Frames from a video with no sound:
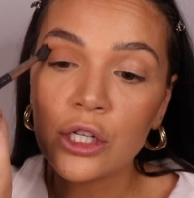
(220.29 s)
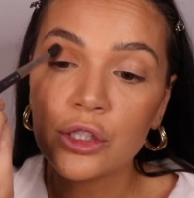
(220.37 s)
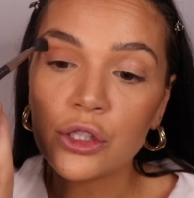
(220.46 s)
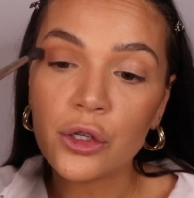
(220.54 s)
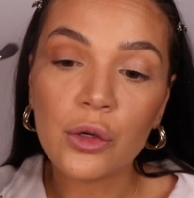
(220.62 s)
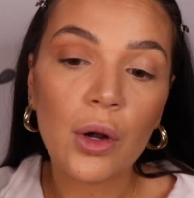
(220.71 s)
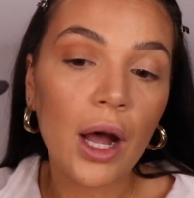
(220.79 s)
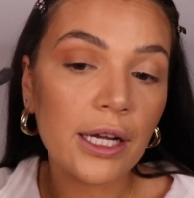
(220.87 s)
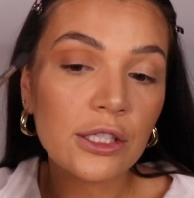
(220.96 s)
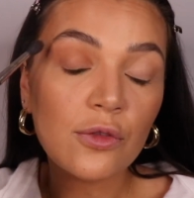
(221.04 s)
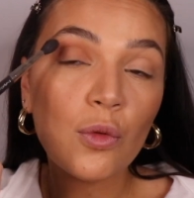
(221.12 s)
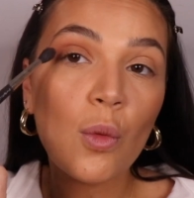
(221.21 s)
So you
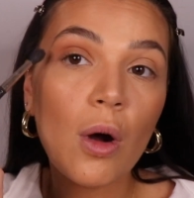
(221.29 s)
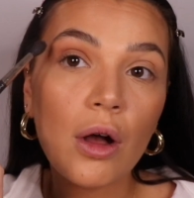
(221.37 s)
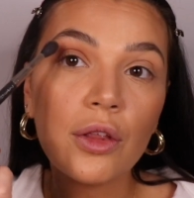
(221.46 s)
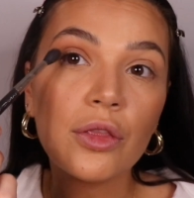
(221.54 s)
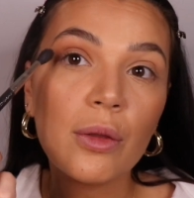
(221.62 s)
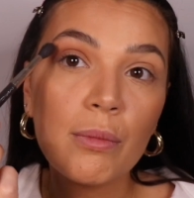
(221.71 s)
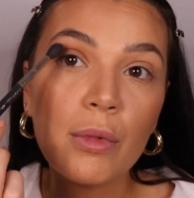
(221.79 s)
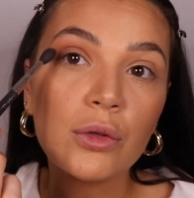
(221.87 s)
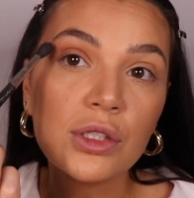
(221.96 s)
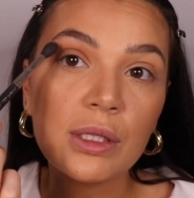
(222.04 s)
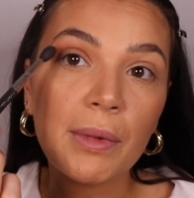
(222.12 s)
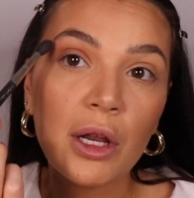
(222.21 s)
kind of want the
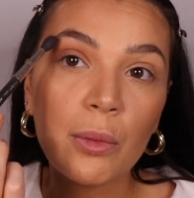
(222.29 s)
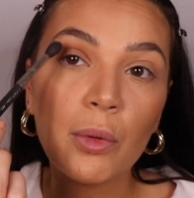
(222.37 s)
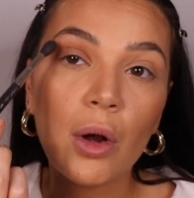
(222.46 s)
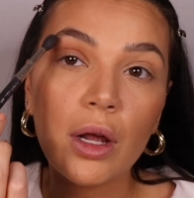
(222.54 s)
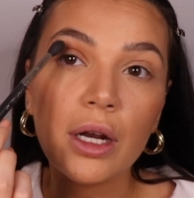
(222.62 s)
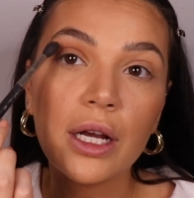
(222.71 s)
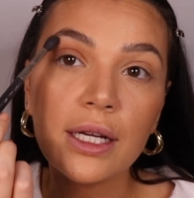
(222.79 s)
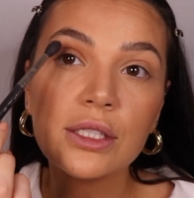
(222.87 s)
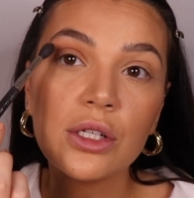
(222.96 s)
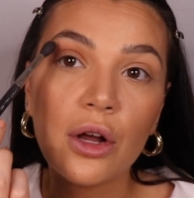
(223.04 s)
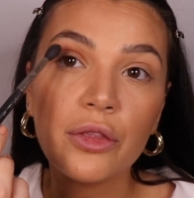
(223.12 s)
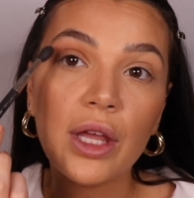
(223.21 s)
most amount of
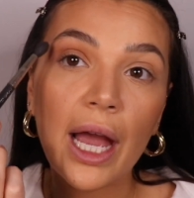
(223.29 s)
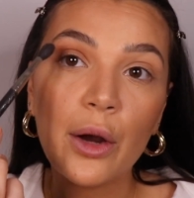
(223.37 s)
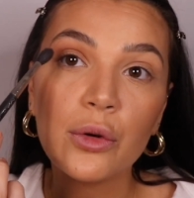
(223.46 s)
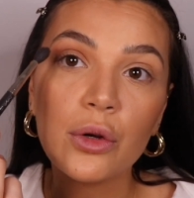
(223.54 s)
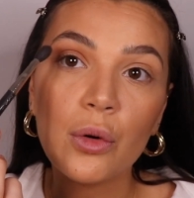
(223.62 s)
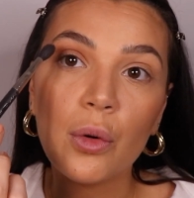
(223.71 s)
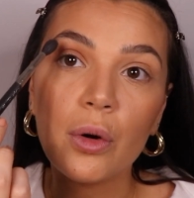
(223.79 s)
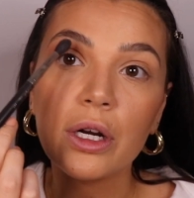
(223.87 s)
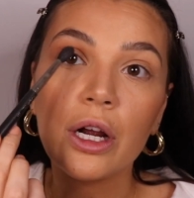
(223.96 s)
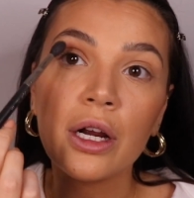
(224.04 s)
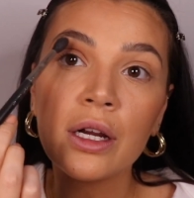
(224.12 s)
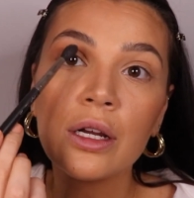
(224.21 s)
product on the outer
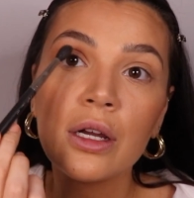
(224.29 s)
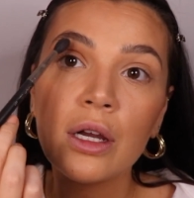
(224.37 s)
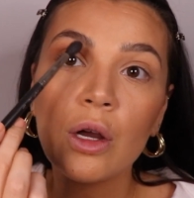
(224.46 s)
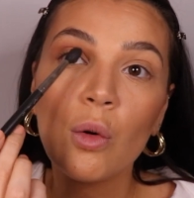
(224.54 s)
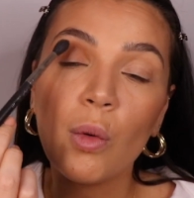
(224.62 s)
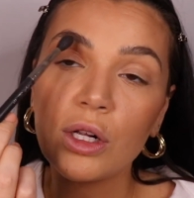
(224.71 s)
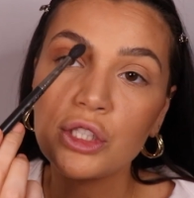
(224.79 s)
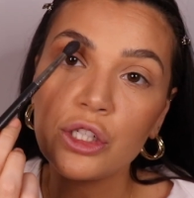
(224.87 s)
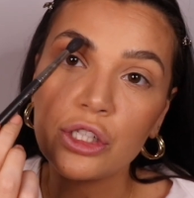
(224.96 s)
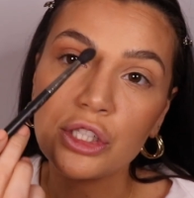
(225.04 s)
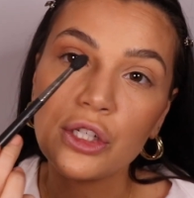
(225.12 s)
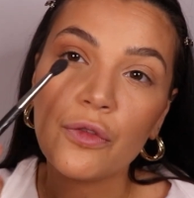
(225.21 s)
corner while
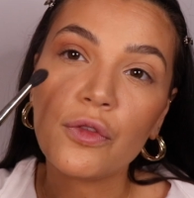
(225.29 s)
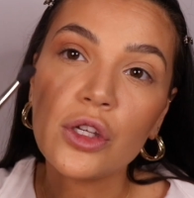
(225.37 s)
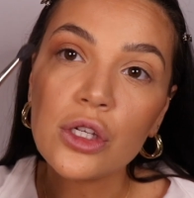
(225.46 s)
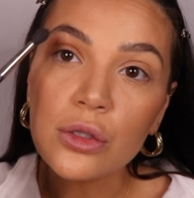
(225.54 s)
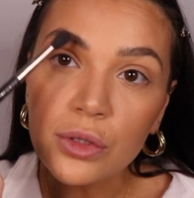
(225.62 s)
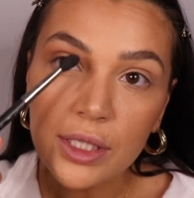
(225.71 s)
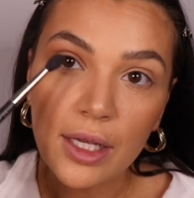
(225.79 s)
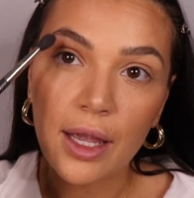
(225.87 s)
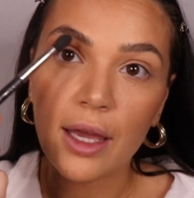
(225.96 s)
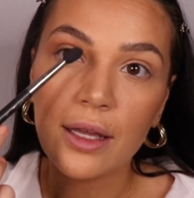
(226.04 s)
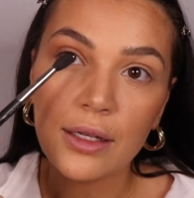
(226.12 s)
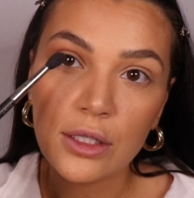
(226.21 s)
you're diffusing
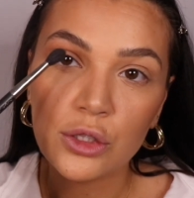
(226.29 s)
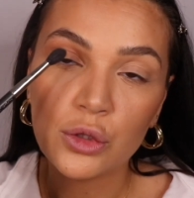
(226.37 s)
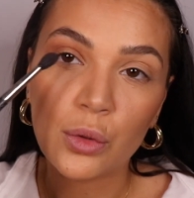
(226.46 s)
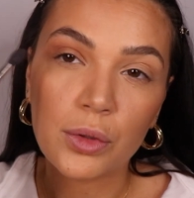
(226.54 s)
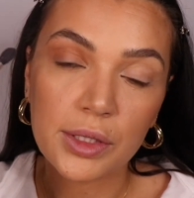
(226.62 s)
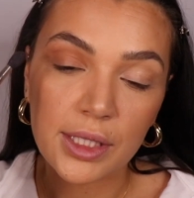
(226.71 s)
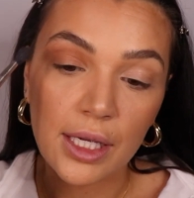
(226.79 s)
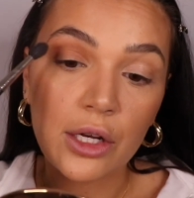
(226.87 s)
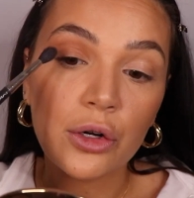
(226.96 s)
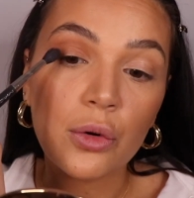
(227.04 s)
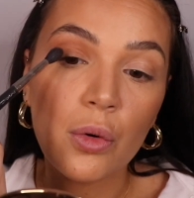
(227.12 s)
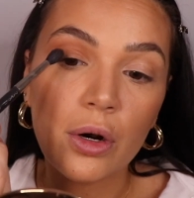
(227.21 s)
it towards the
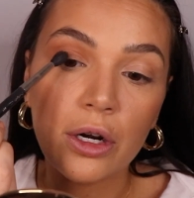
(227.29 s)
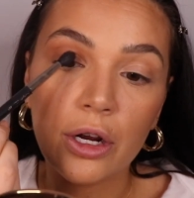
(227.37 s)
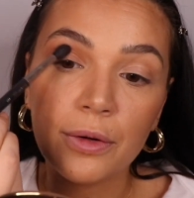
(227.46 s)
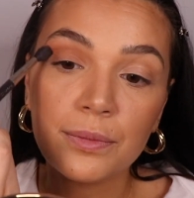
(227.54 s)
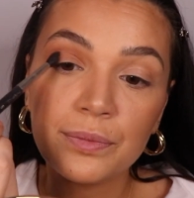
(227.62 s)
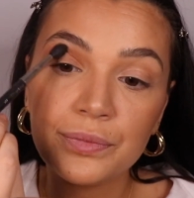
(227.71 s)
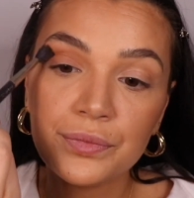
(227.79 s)
inner corner.